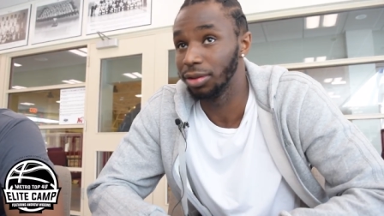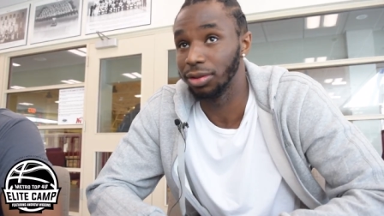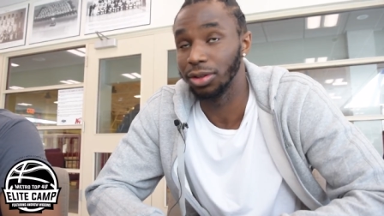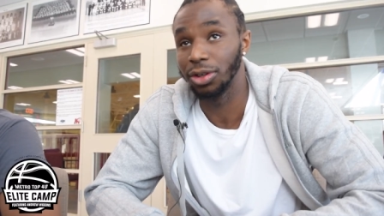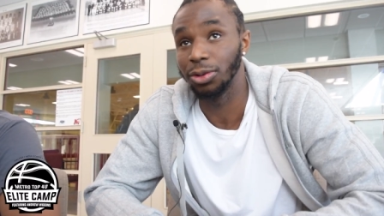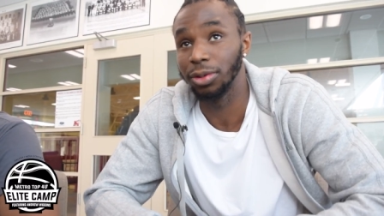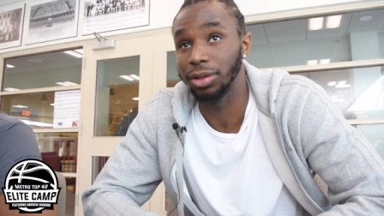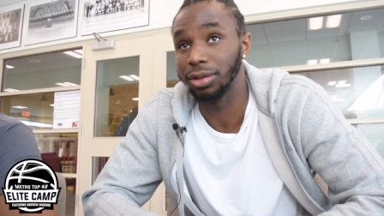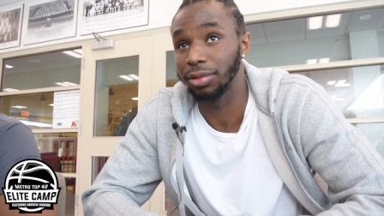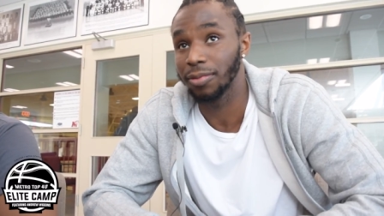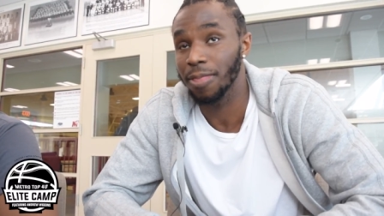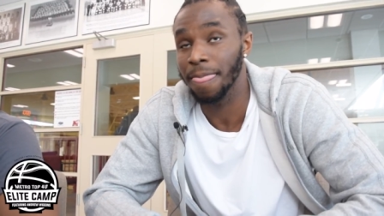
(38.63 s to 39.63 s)
you
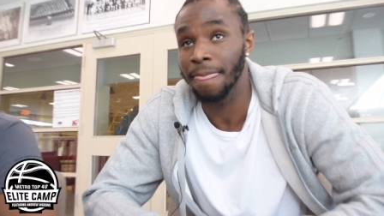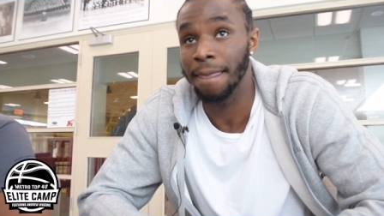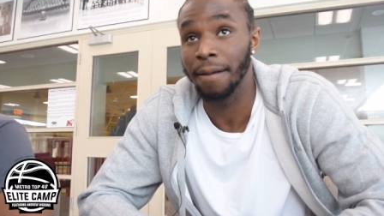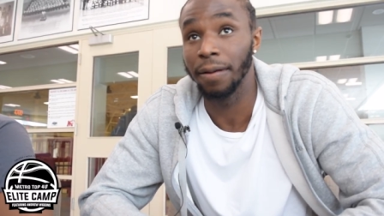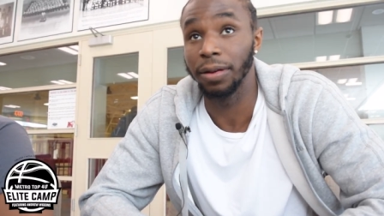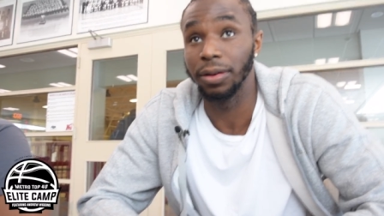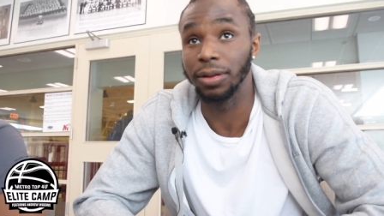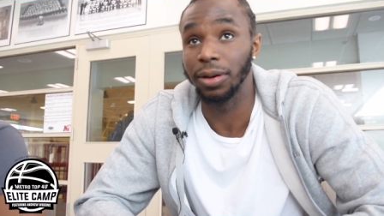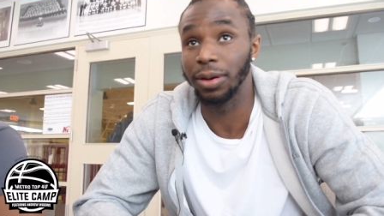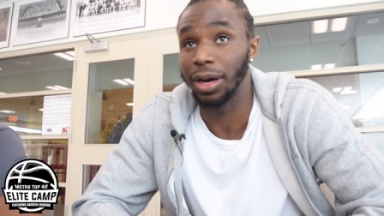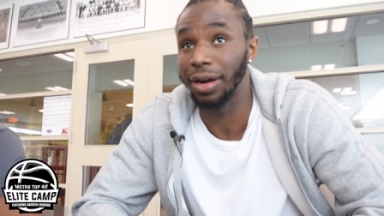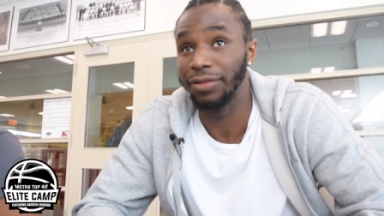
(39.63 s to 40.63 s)

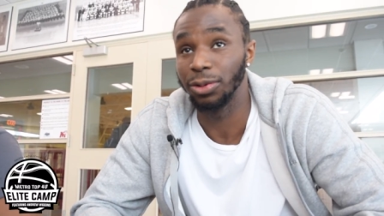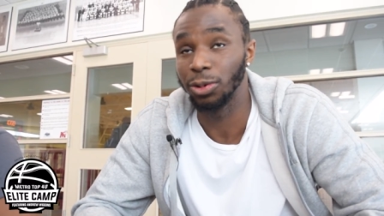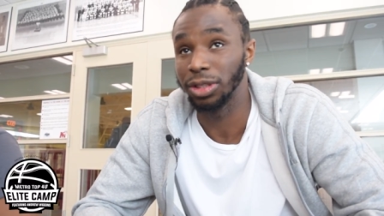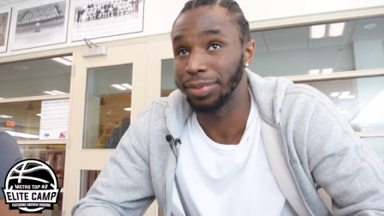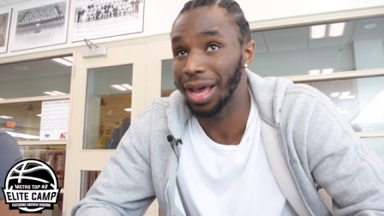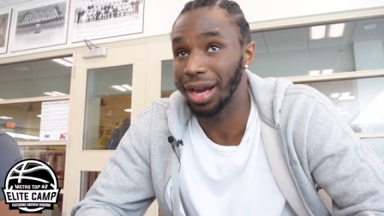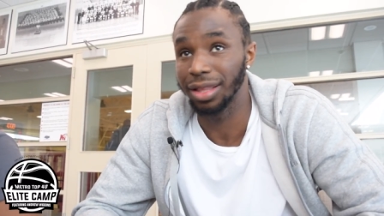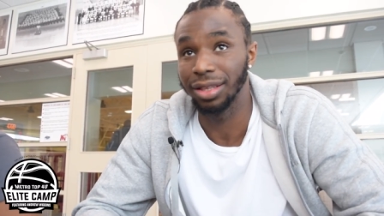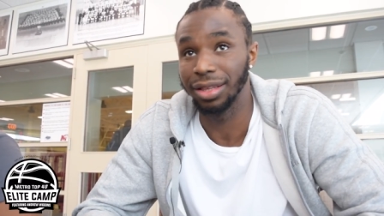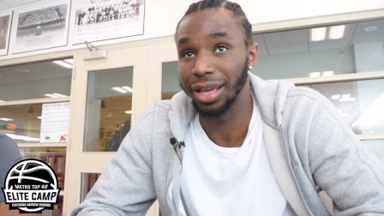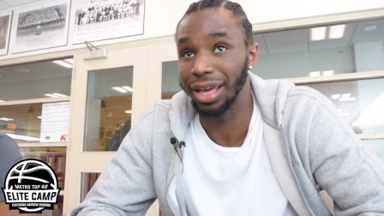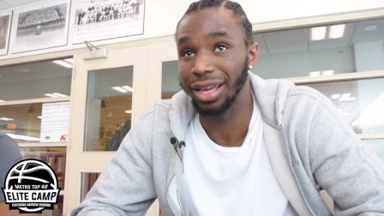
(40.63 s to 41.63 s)
know, how everything was back
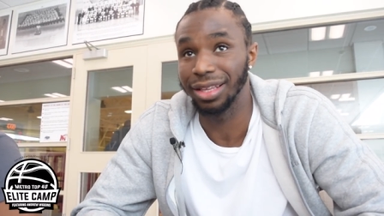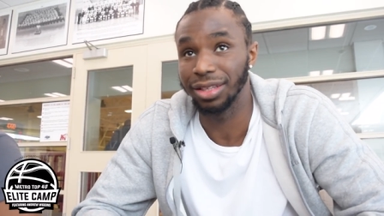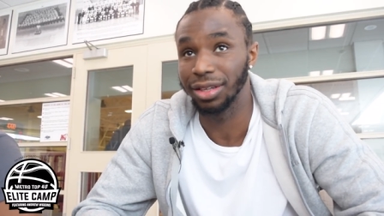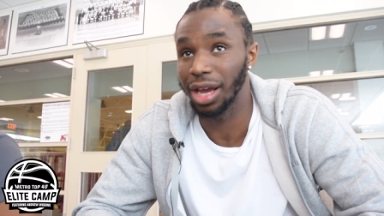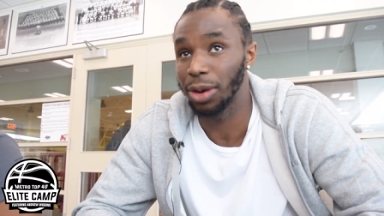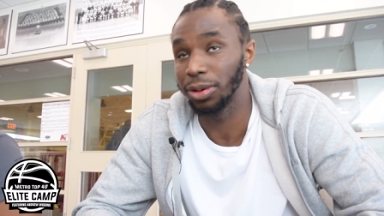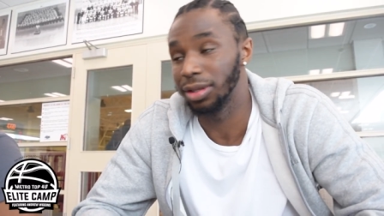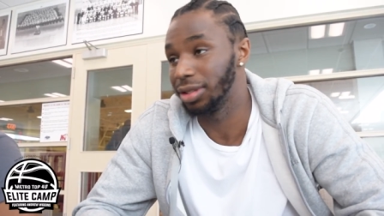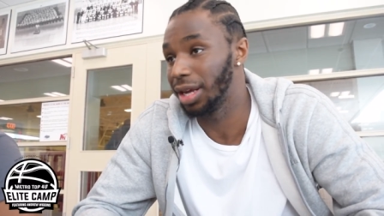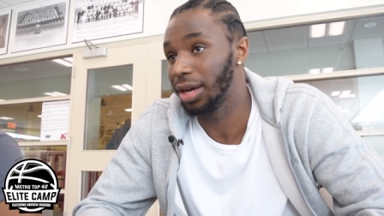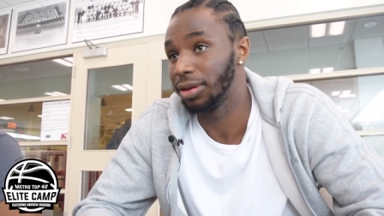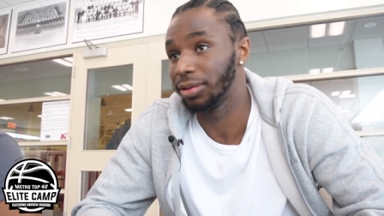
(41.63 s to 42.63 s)
in the day and to how it
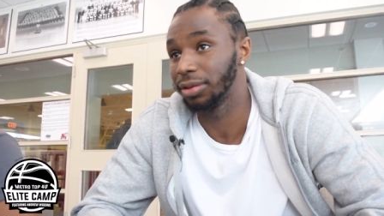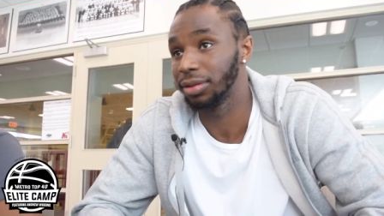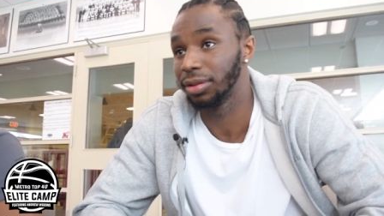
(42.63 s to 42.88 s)
is now.